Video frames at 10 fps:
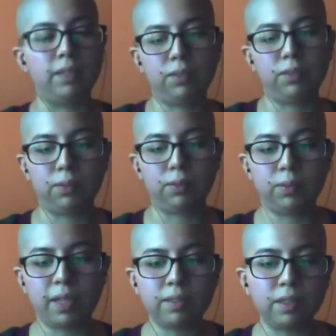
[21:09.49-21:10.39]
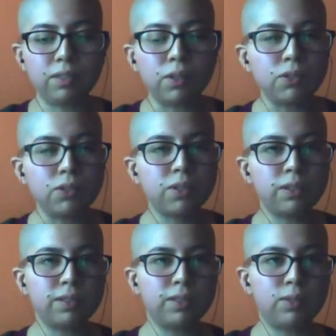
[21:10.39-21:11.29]
so that's a
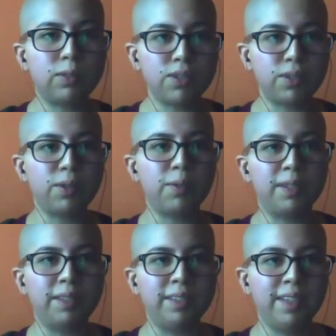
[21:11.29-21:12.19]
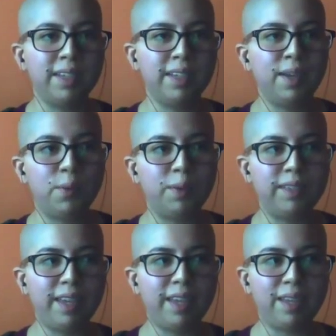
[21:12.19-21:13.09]
social situation going on when
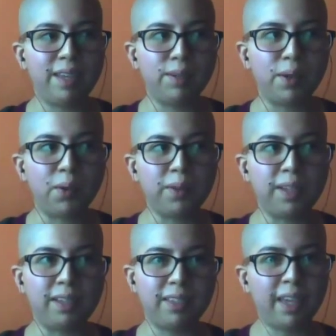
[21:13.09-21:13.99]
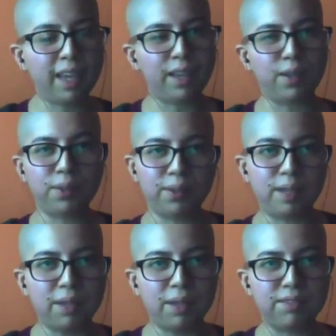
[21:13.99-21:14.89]
they know that, hey, you know,
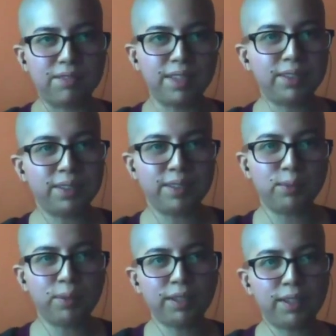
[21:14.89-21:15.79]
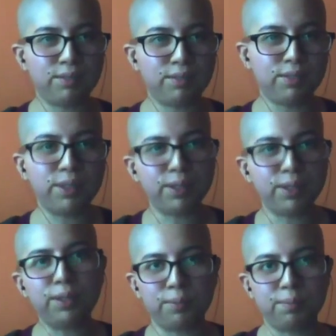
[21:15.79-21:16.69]
like my father is working for
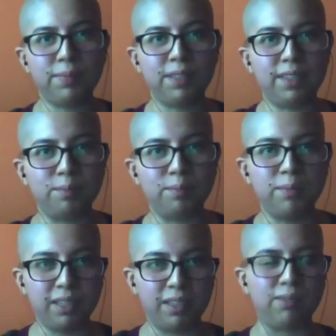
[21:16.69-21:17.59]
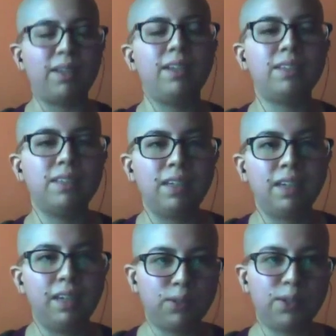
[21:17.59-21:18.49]
your money, right?
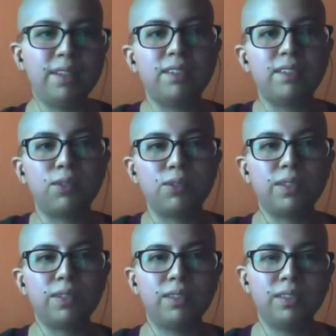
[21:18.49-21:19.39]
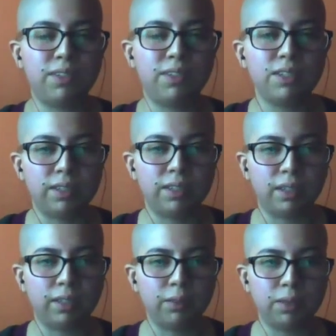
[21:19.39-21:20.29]
It creates a social division
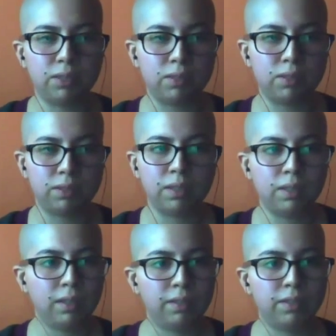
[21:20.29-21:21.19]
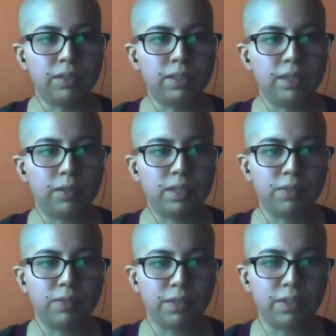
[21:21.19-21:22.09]
there, which certainly
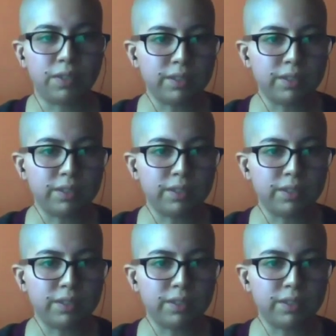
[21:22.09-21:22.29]
creates further